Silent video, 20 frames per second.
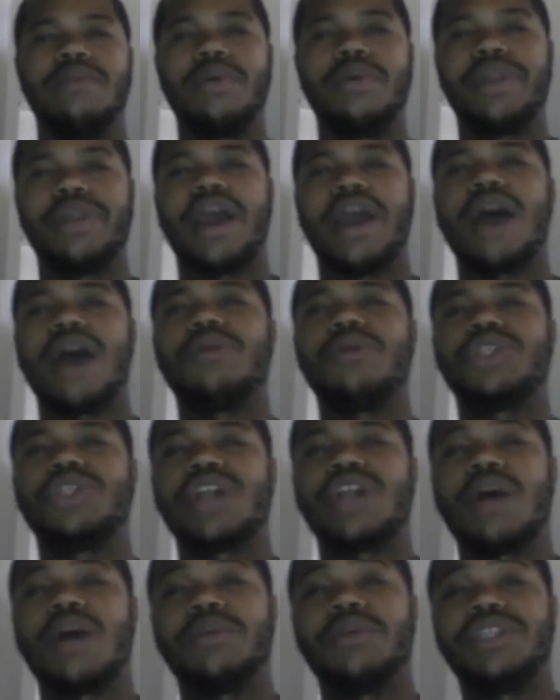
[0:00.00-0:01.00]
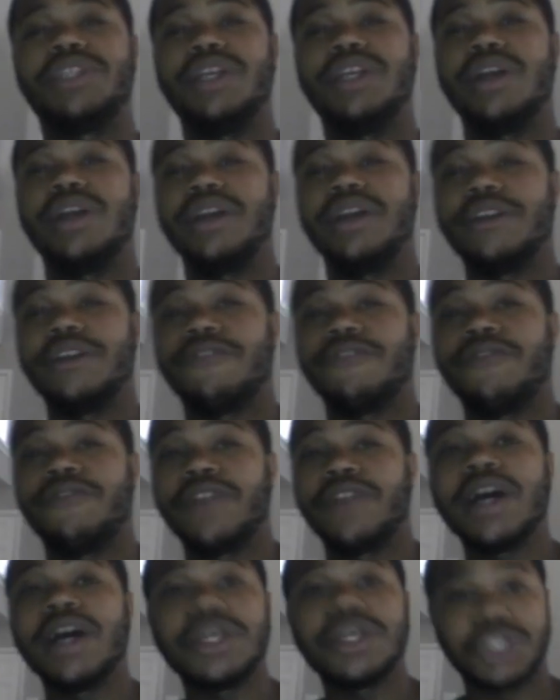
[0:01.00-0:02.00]
But when Yahushua was here in the
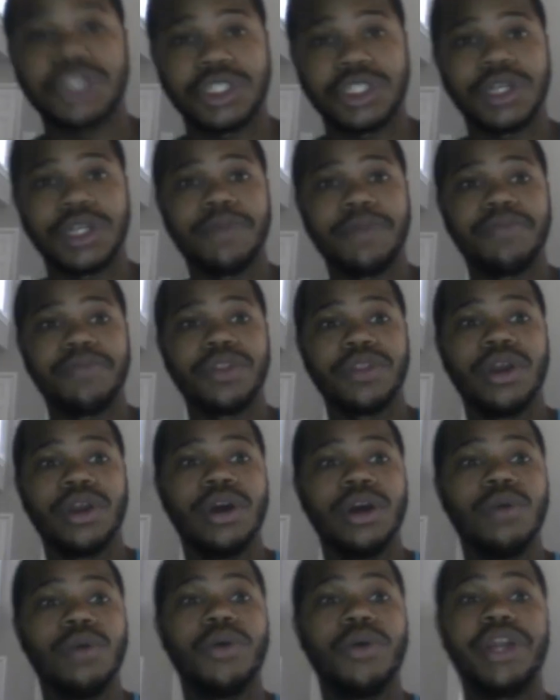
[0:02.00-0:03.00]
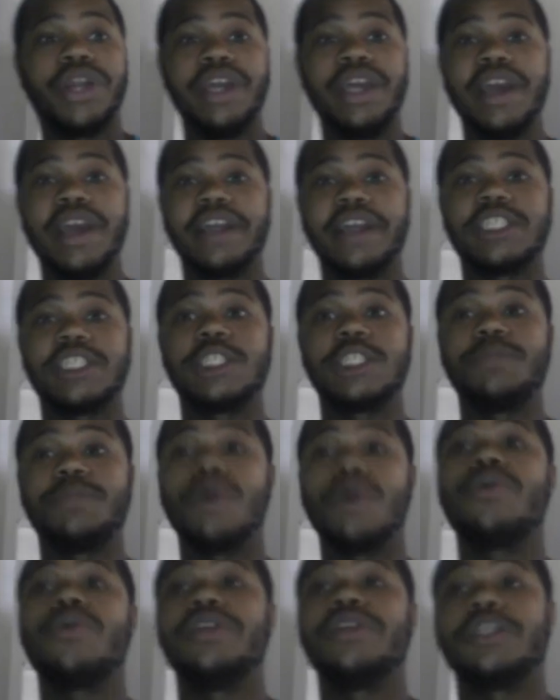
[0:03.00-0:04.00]
flesh, when he had
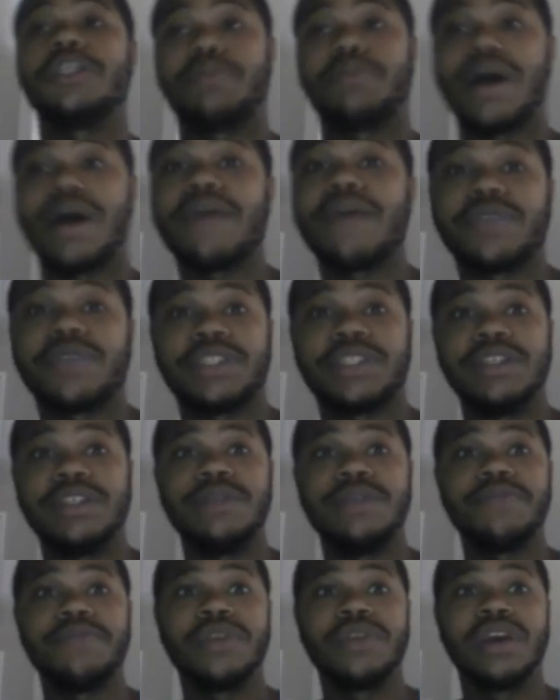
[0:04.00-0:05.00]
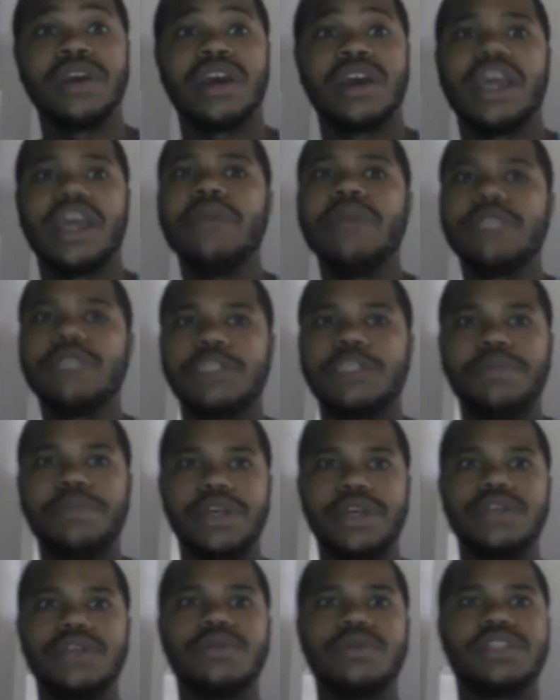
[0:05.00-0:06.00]
spoken this prophecy, he was
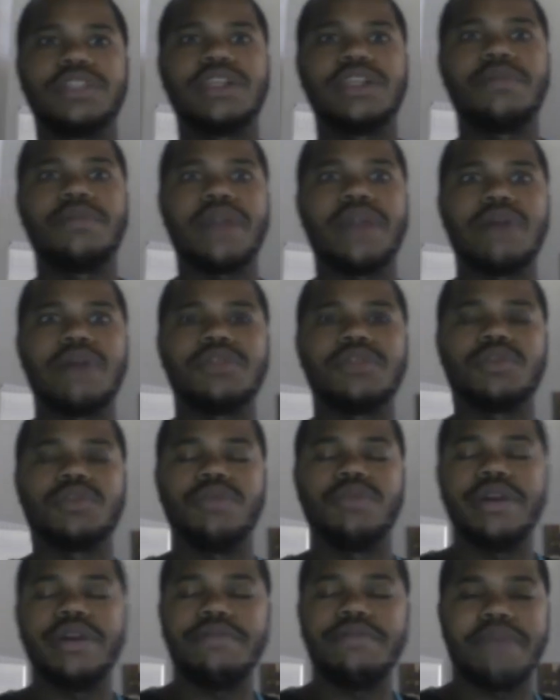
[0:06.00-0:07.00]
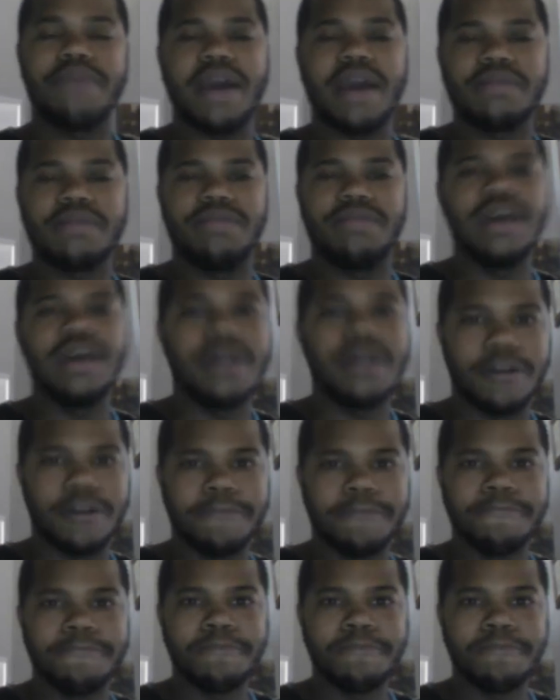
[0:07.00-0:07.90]
speaking on something that was written back then.